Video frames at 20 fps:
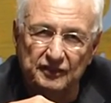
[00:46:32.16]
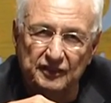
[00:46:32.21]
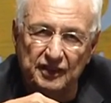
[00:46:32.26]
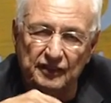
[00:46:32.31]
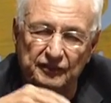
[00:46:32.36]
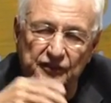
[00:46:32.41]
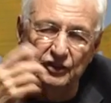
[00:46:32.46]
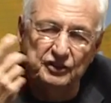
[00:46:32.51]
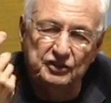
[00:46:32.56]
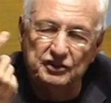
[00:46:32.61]

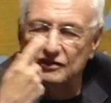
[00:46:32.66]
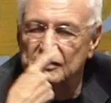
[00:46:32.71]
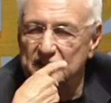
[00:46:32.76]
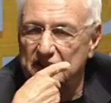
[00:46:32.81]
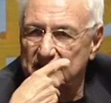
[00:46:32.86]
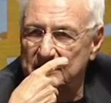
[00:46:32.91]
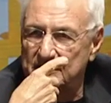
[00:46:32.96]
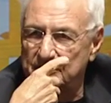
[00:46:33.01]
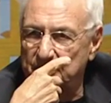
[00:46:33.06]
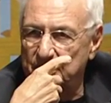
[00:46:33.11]
if you just
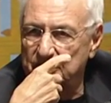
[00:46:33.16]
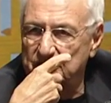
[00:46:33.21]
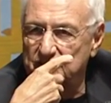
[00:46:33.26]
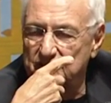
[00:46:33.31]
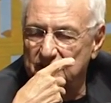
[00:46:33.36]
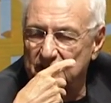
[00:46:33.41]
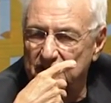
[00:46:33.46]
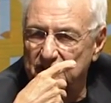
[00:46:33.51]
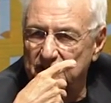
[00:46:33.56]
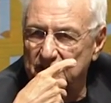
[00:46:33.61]
see the
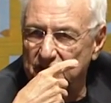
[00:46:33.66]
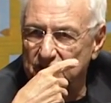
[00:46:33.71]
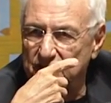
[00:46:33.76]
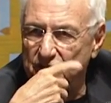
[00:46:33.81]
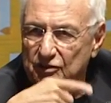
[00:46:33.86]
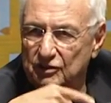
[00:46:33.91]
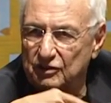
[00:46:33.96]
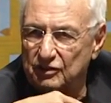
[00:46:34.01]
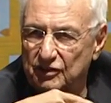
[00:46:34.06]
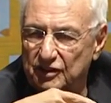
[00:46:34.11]
pictures of it and
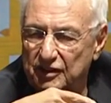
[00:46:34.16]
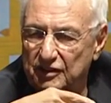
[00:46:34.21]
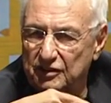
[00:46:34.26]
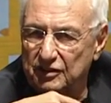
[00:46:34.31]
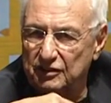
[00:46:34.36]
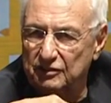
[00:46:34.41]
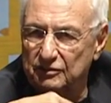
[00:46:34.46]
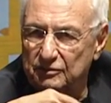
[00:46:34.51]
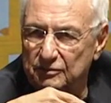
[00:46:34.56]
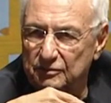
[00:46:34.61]
don't go there,
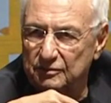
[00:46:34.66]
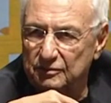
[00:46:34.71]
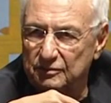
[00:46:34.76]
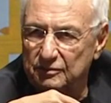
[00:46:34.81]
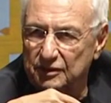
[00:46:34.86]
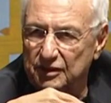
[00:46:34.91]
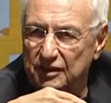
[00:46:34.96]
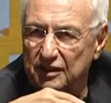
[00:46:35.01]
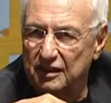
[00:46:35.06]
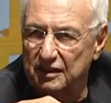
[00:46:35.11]
you don't
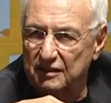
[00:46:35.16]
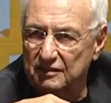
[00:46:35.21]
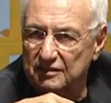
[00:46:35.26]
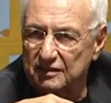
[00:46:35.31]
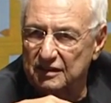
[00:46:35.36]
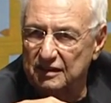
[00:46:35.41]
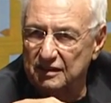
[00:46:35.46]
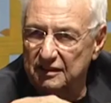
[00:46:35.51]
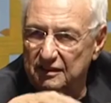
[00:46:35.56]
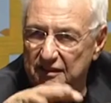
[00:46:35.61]

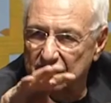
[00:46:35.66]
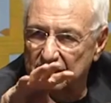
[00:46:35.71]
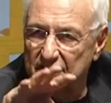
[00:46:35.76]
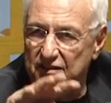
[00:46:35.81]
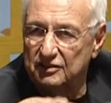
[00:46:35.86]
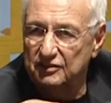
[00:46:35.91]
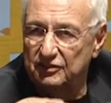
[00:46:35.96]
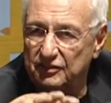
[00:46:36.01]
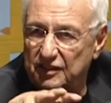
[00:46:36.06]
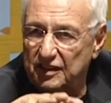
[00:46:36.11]
realize that it
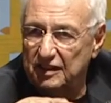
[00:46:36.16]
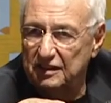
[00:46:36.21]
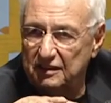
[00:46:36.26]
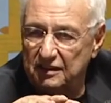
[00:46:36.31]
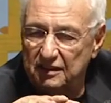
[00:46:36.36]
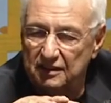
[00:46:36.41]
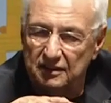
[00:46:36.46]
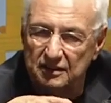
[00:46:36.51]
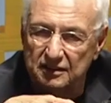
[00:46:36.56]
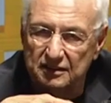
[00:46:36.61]
does fit
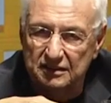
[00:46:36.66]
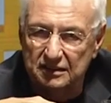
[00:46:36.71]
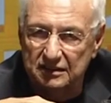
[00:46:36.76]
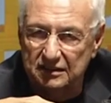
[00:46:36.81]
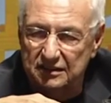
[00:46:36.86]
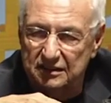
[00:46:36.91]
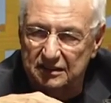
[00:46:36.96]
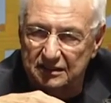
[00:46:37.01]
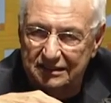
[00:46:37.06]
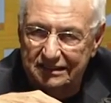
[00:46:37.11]

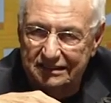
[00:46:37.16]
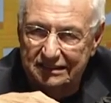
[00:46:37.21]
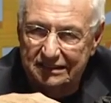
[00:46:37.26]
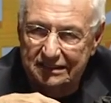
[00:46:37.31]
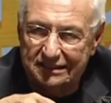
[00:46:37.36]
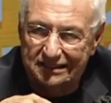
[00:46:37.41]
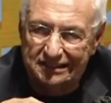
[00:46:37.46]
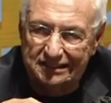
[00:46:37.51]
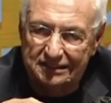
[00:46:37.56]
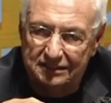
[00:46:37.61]
and
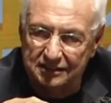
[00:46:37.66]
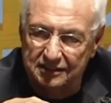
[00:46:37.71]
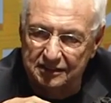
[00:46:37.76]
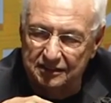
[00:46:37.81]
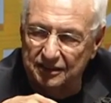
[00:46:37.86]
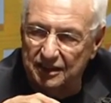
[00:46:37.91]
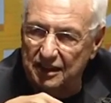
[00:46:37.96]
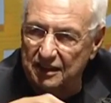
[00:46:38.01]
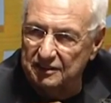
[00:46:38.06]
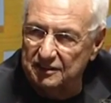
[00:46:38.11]

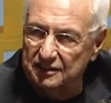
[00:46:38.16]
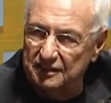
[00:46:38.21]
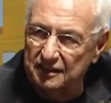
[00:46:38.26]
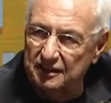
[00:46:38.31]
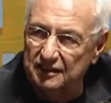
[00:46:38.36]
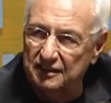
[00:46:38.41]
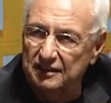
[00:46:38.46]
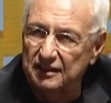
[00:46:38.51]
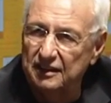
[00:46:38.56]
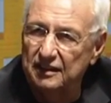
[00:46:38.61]
locks
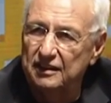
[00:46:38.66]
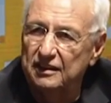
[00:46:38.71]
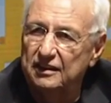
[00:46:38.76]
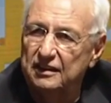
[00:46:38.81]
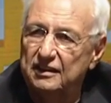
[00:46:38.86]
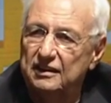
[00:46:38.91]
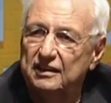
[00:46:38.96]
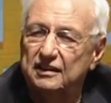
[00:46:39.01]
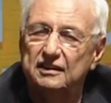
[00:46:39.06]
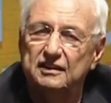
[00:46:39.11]
in
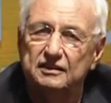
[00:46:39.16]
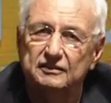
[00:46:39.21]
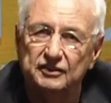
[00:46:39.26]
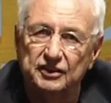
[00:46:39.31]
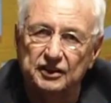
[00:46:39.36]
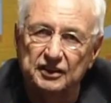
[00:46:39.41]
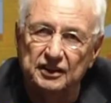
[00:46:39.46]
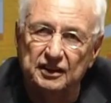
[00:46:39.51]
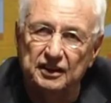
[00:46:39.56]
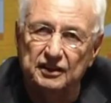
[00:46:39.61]

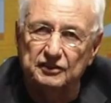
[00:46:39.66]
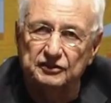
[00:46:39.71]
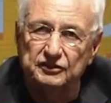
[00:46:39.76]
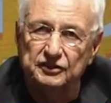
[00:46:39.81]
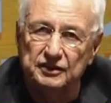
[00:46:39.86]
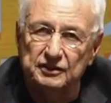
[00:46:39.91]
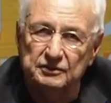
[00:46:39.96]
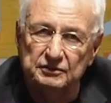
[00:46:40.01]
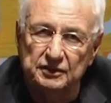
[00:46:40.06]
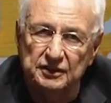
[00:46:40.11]
very
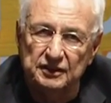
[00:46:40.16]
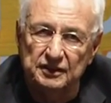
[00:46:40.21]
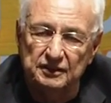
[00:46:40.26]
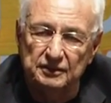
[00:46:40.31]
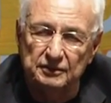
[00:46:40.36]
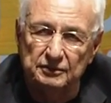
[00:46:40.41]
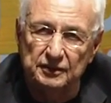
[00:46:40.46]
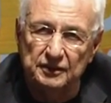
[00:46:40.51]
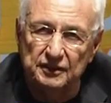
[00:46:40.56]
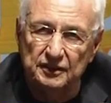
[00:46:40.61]
carefully with,
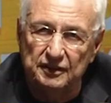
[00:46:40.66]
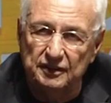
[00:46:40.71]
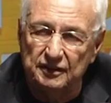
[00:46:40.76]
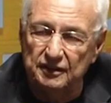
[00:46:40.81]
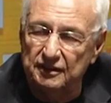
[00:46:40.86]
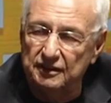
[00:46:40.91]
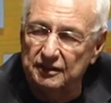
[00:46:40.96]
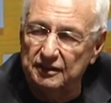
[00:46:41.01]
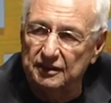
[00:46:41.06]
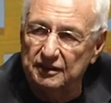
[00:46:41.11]
with
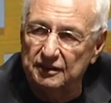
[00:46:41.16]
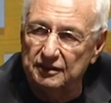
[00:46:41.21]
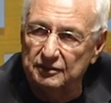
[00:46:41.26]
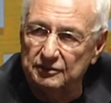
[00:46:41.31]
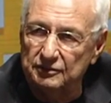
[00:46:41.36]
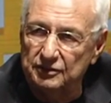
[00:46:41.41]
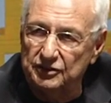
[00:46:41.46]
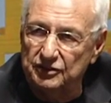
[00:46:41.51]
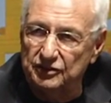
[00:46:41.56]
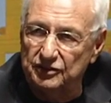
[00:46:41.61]
uh,
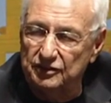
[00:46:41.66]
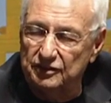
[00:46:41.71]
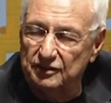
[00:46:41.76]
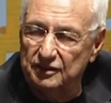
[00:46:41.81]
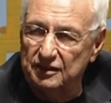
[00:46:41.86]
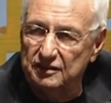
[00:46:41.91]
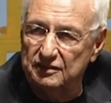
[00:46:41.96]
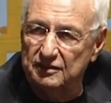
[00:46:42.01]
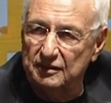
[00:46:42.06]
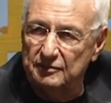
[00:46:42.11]
which
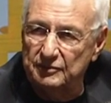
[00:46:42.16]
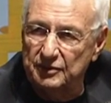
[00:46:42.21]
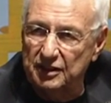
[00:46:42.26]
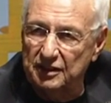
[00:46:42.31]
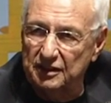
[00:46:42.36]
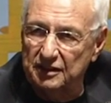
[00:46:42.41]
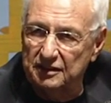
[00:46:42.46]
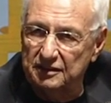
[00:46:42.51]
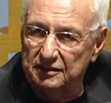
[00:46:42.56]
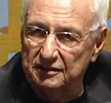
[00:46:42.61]
is
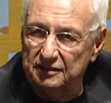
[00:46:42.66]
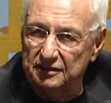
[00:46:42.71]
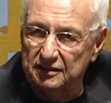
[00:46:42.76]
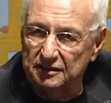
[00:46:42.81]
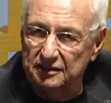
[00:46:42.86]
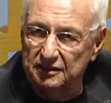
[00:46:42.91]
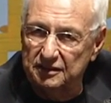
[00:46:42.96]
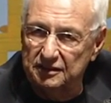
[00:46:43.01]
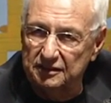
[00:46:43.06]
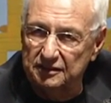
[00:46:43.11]
something I,
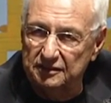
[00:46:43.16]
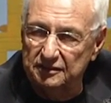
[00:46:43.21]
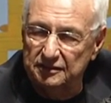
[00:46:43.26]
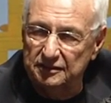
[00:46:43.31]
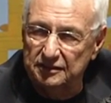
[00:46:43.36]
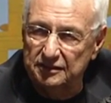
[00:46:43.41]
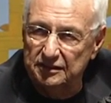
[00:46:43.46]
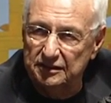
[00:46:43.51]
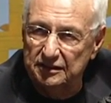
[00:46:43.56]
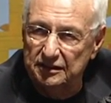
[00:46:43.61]

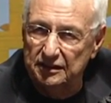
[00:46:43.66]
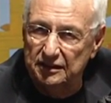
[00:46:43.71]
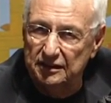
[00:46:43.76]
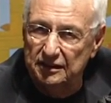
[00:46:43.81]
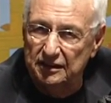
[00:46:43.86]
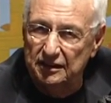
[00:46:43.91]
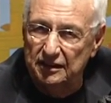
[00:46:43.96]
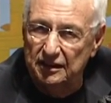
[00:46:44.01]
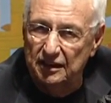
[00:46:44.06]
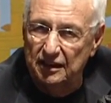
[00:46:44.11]

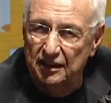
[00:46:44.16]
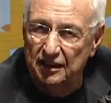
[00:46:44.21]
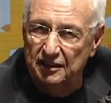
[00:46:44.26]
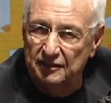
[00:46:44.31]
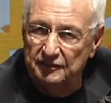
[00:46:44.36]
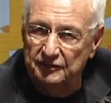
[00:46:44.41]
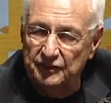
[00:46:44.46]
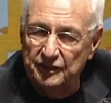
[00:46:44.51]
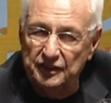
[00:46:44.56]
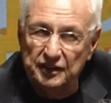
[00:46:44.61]

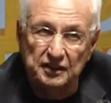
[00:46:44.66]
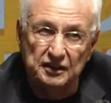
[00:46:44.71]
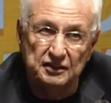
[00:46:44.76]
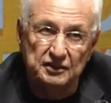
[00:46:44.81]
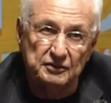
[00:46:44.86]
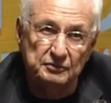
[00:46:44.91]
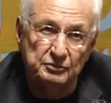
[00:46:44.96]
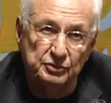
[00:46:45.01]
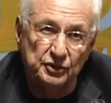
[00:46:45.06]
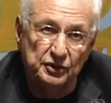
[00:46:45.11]
I, I feel
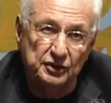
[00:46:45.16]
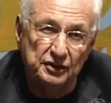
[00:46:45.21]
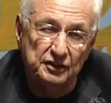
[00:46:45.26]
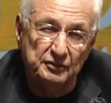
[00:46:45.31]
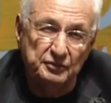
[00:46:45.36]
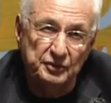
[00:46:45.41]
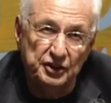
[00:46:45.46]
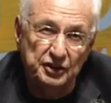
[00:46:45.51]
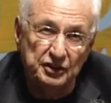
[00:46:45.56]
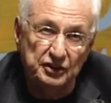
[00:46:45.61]
it's important
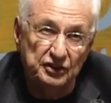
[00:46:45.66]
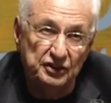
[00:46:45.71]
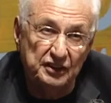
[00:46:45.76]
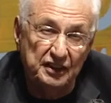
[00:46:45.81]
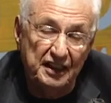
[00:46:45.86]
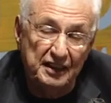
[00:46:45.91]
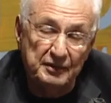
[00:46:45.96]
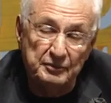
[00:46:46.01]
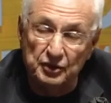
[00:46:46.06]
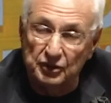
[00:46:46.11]
to be a good
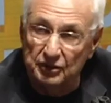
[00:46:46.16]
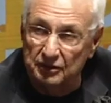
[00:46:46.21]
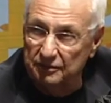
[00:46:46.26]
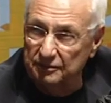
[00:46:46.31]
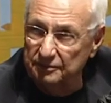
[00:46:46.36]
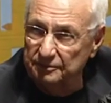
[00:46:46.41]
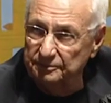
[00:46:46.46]
neighbor